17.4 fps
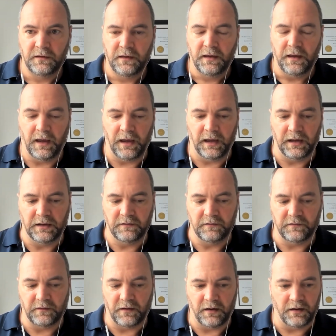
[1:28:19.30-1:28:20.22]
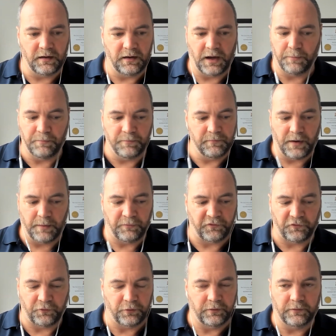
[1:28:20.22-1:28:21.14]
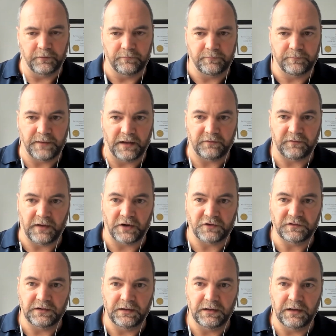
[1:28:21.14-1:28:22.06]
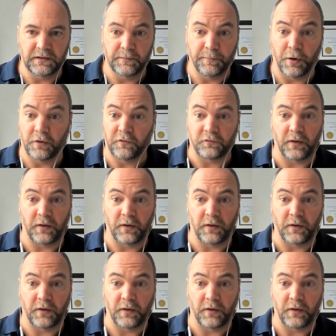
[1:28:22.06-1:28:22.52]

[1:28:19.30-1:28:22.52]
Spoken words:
and I'm certain that's actually in the part.